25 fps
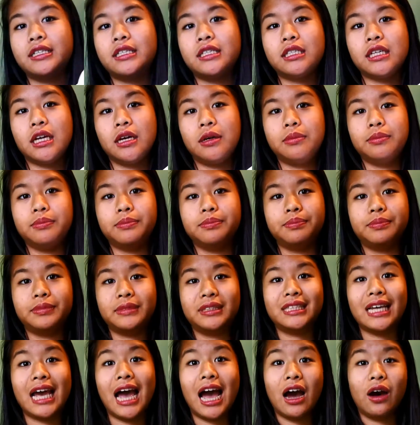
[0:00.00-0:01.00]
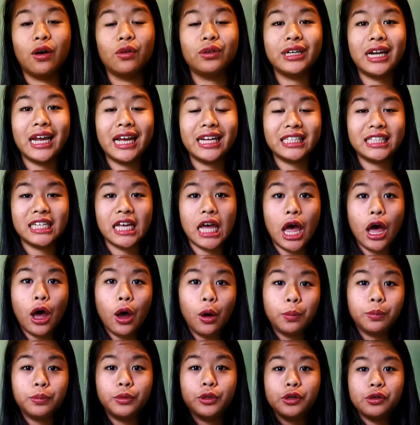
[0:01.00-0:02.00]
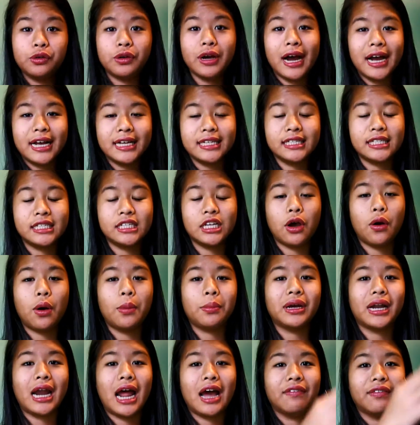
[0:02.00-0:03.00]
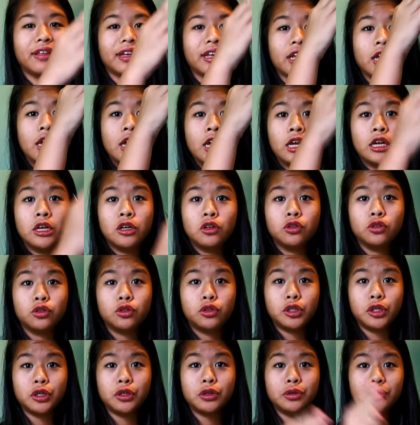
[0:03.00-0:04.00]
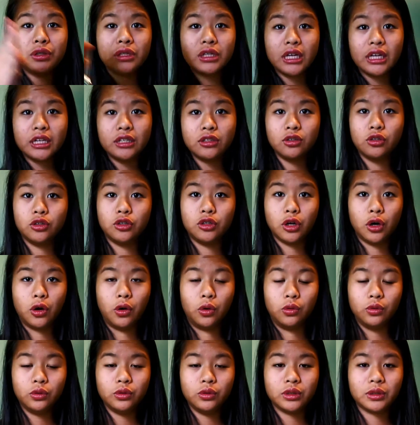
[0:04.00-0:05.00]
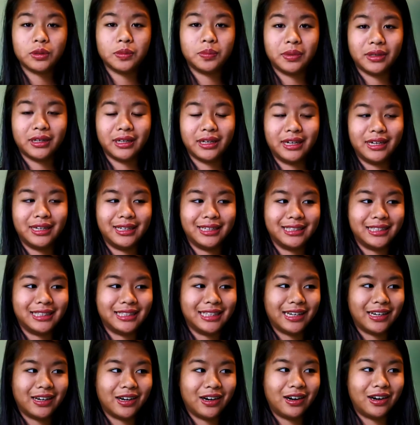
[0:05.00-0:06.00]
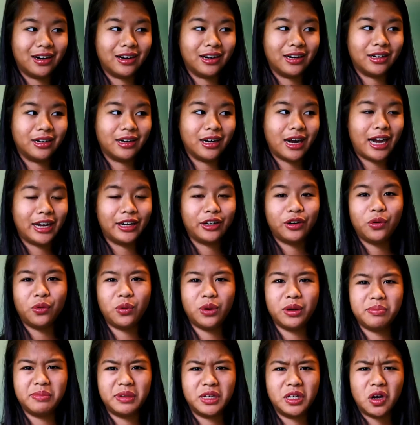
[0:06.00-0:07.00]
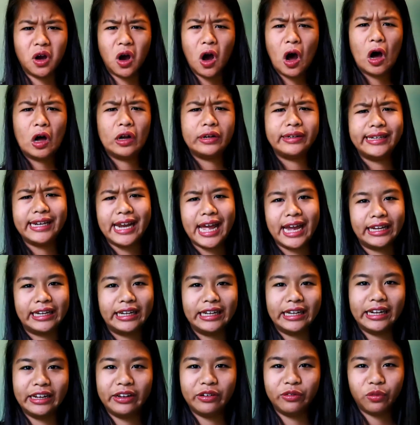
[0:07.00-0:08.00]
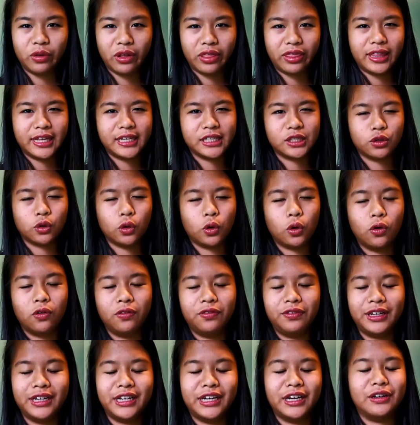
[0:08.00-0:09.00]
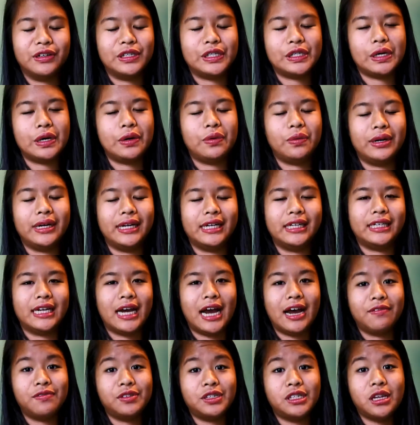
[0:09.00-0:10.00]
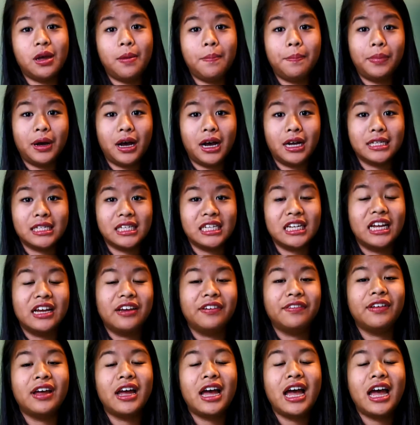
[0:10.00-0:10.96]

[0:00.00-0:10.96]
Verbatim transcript: some down to help you guys, so I'm going to have like do's and don'ts, because there are, I don't want to be all negative with this whole video, so I wanted to have some positive.